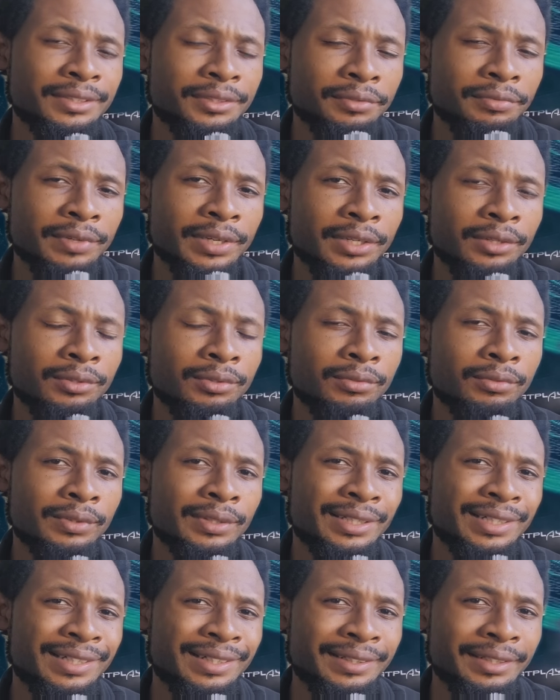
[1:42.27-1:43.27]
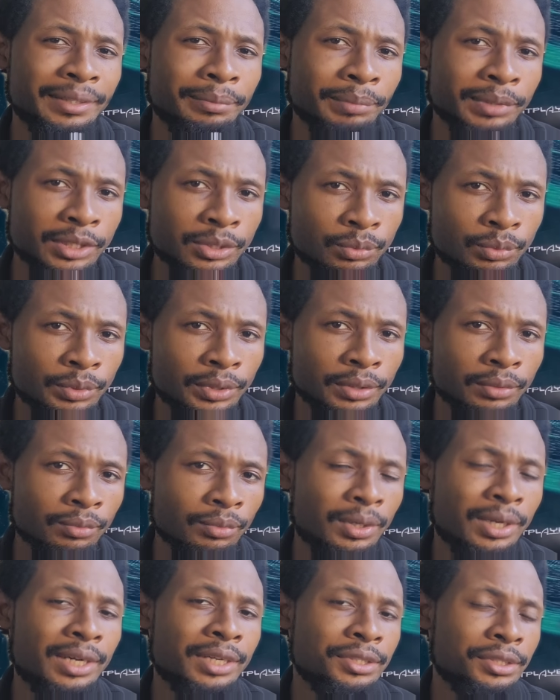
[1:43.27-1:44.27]
next to Vancouver Island
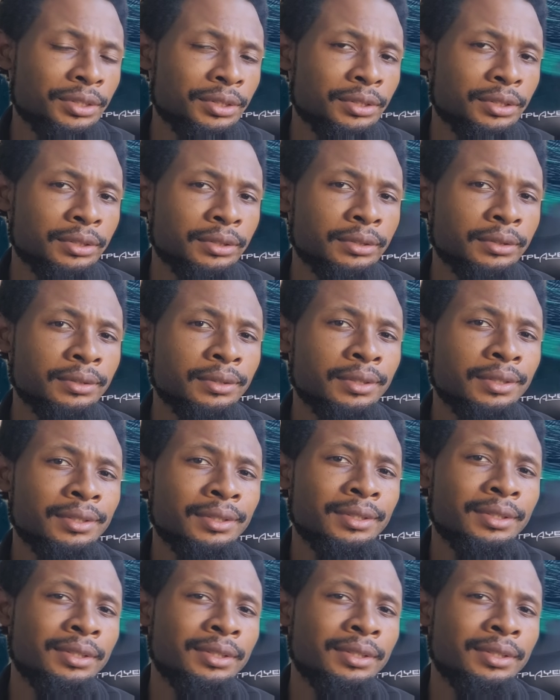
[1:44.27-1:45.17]
between Washington,